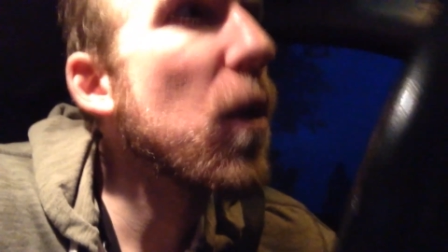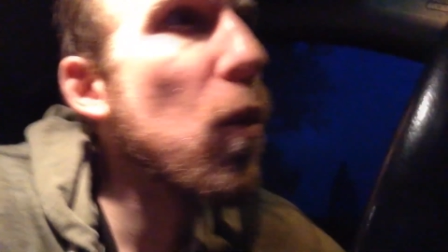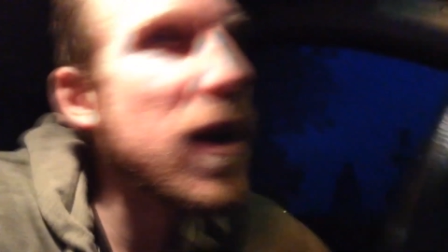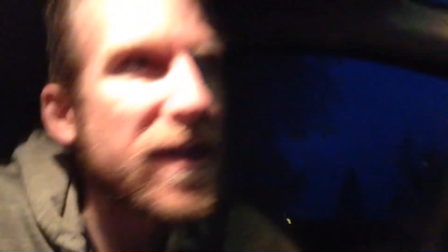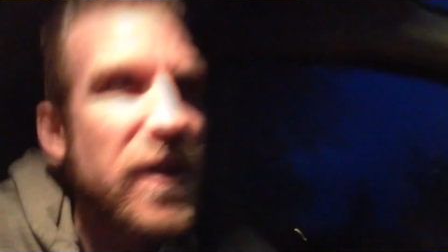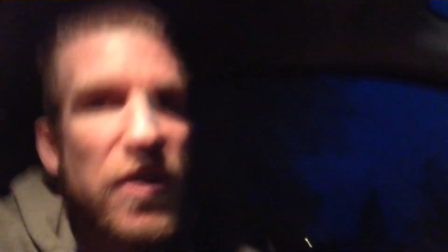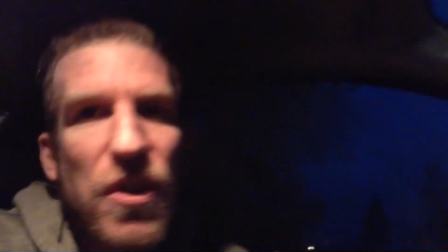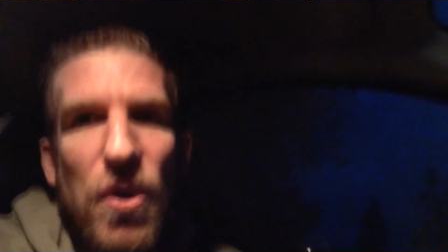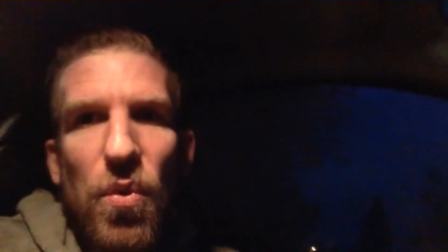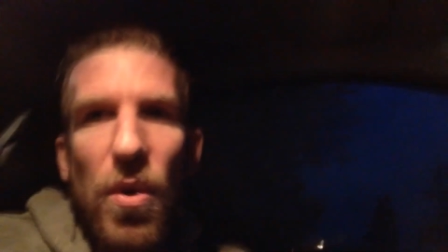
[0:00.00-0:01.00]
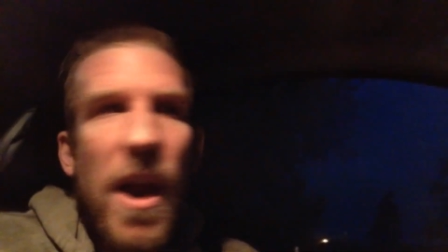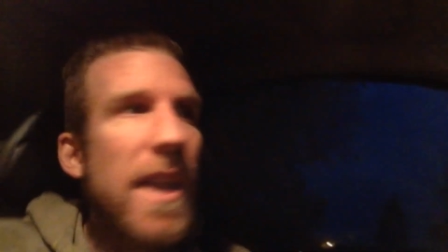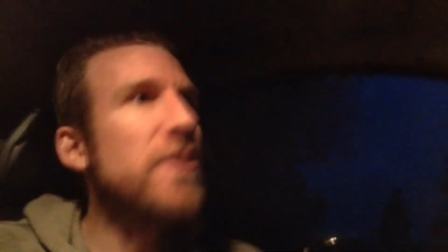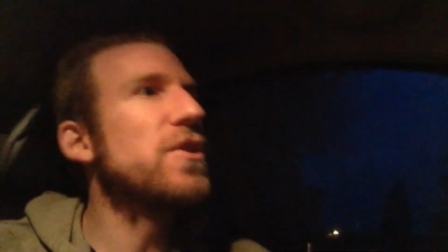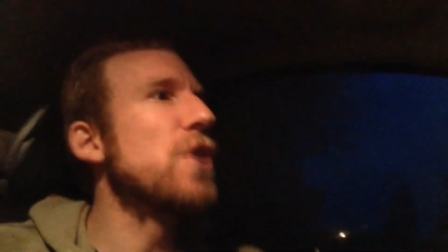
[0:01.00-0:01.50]
it wasn't too
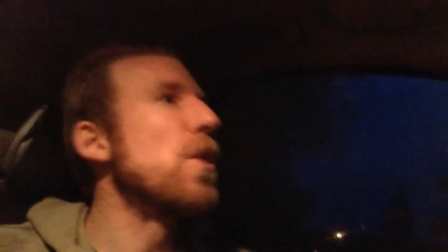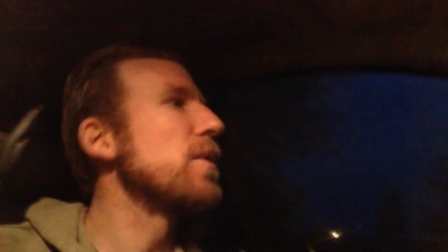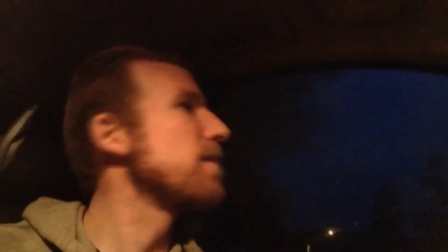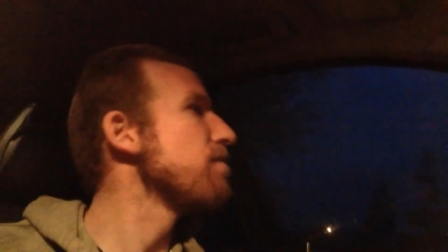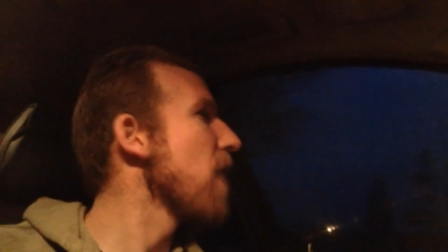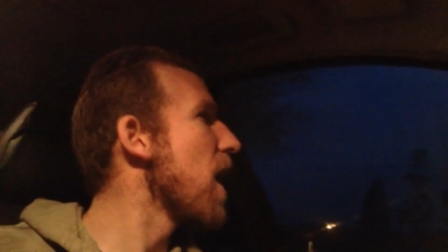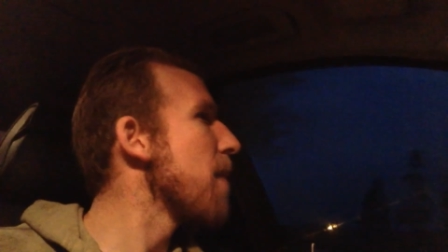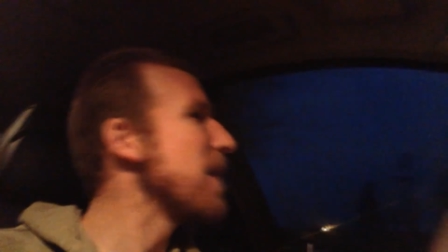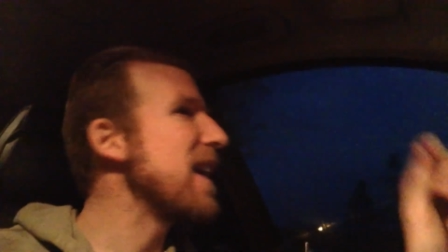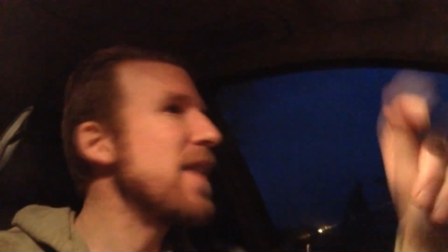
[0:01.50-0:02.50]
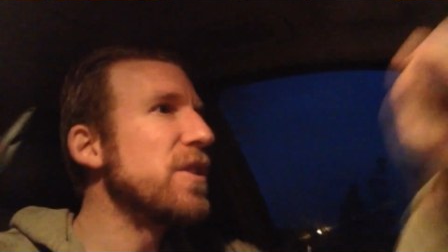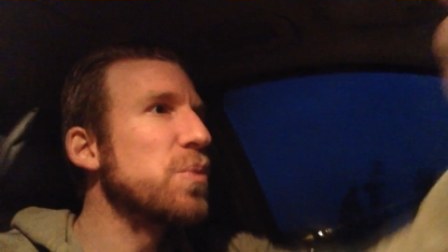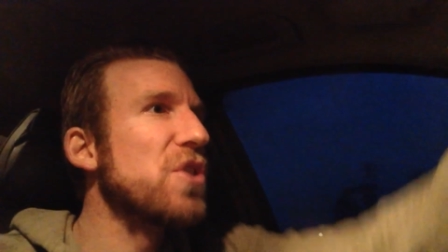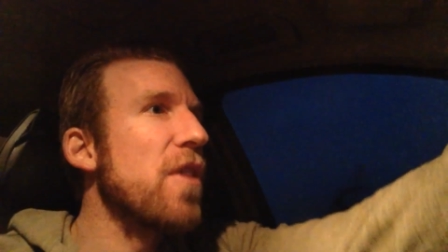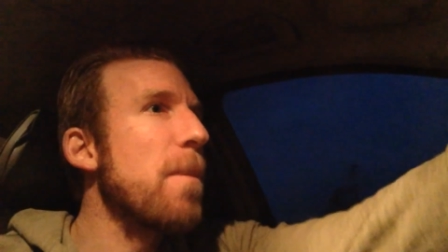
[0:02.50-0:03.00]
rain soaked. Um, again, this
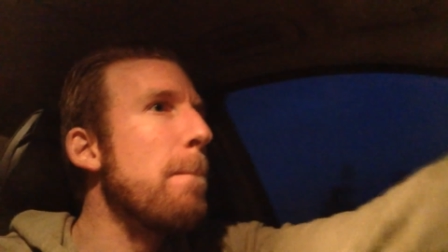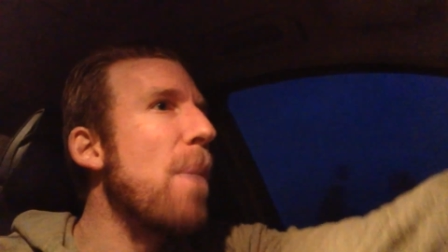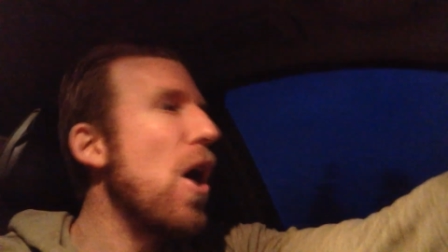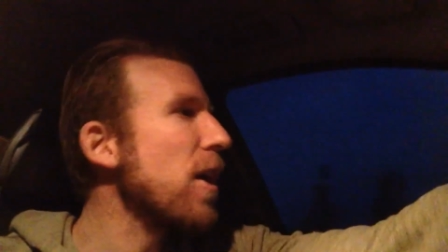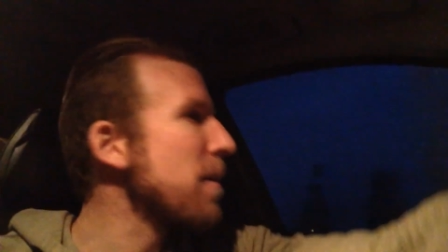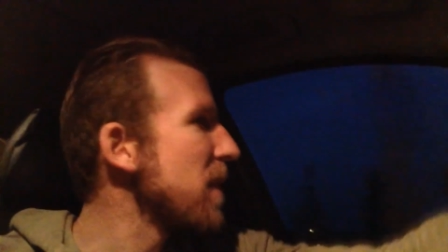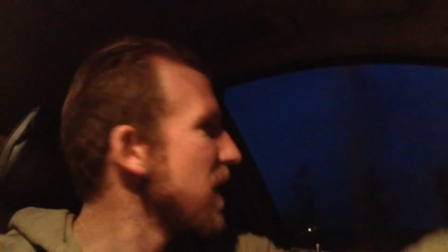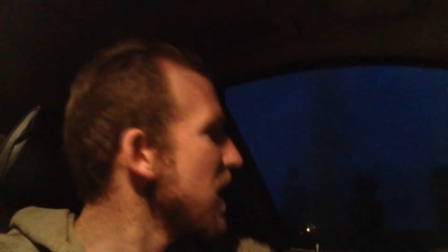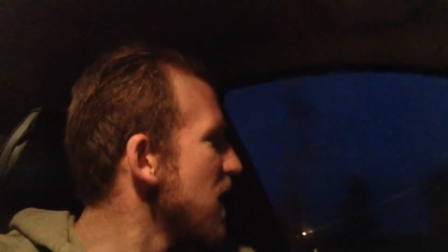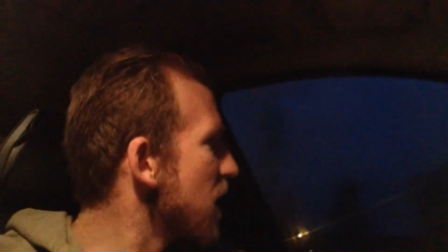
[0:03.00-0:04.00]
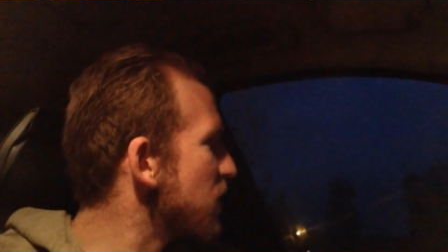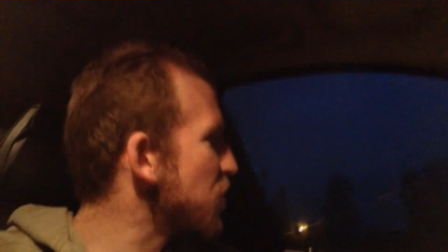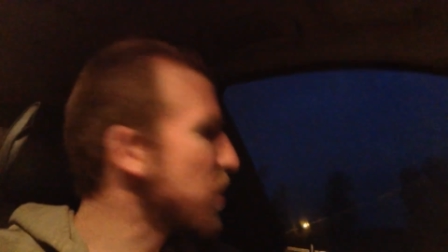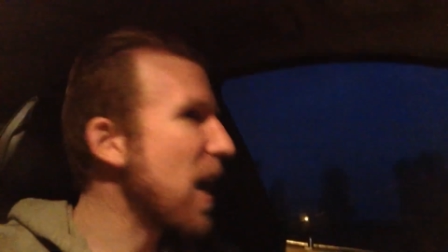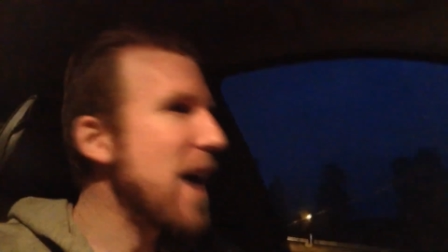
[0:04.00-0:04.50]
was on the bottom of the
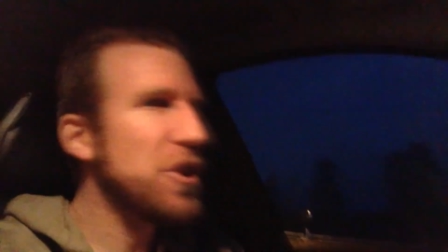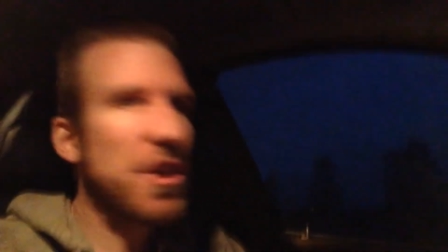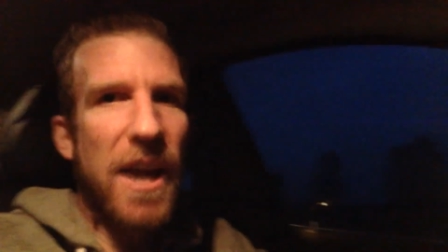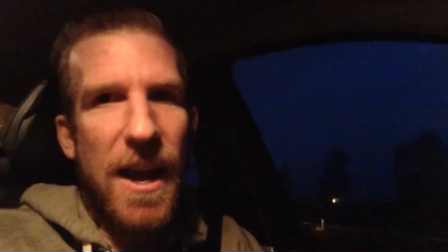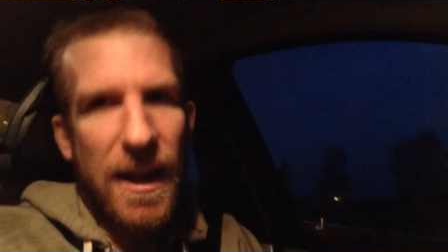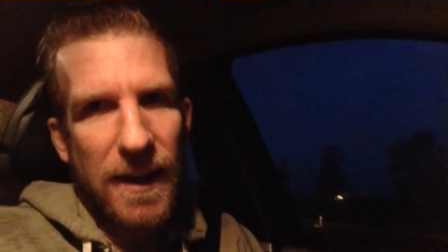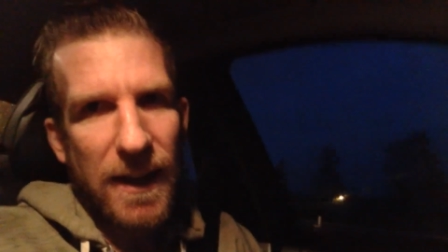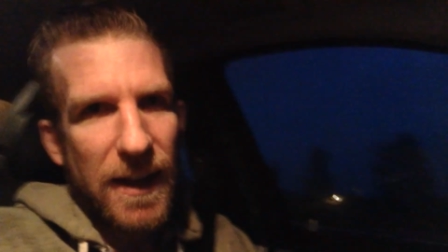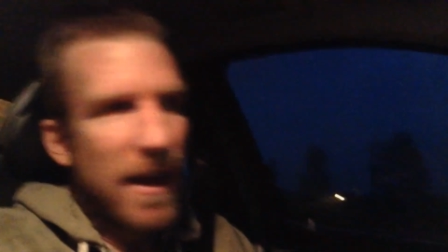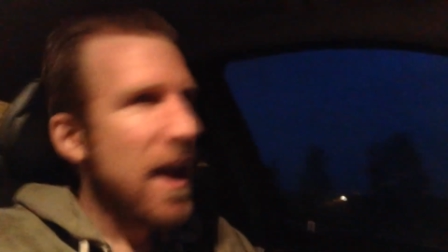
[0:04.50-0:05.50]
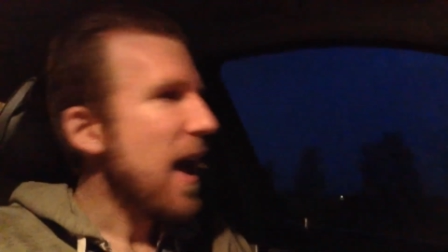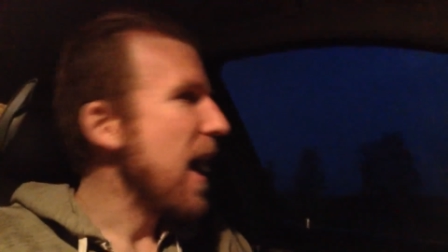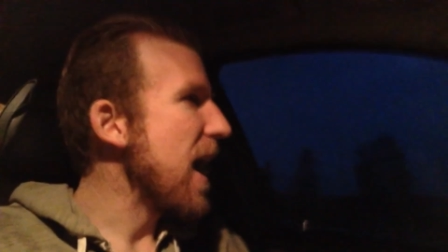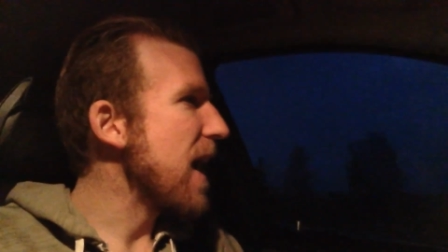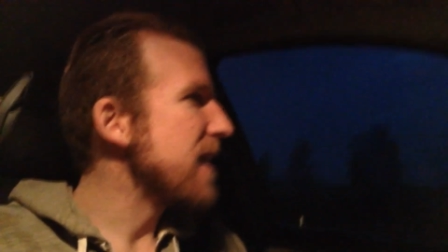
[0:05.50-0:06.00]
trash can.
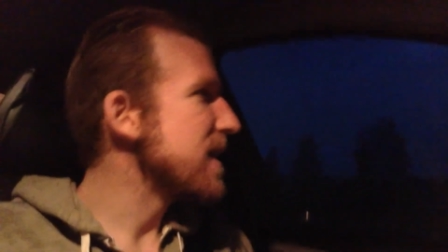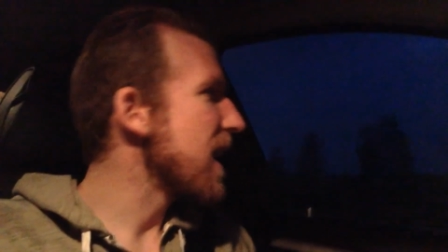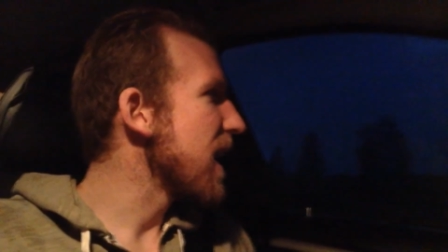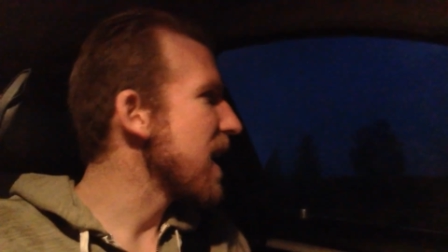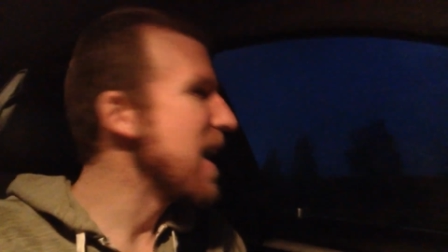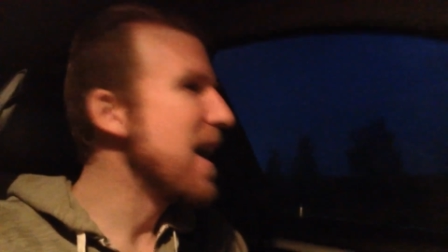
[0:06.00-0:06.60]
And uh,